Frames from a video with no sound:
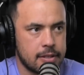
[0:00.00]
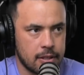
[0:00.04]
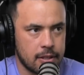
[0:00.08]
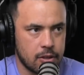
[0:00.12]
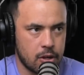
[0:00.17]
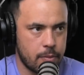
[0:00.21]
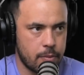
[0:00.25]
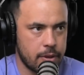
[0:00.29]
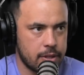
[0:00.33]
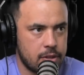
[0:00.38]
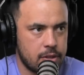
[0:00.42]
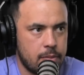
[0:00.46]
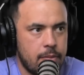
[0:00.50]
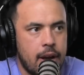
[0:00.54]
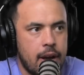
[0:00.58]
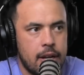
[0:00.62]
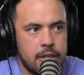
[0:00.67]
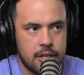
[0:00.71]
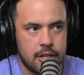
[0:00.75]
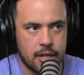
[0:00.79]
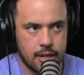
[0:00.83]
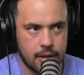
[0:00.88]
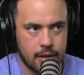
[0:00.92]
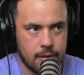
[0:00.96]
a little bit too
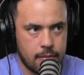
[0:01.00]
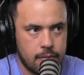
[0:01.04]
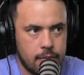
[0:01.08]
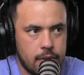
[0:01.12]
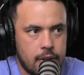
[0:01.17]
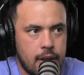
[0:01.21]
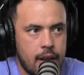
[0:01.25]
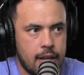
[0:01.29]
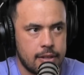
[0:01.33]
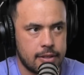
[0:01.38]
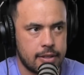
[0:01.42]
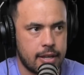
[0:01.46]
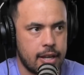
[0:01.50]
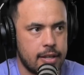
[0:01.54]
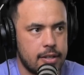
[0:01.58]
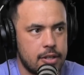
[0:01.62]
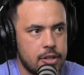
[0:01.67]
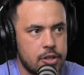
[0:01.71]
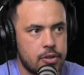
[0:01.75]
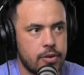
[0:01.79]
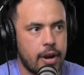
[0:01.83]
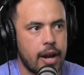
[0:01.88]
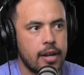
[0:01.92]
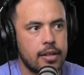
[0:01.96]
much, and cunts get
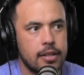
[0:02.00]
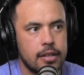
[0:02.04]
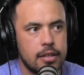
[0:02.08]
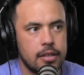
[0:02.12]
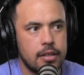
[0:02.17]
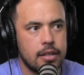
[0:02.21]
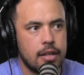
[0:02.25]
distracted.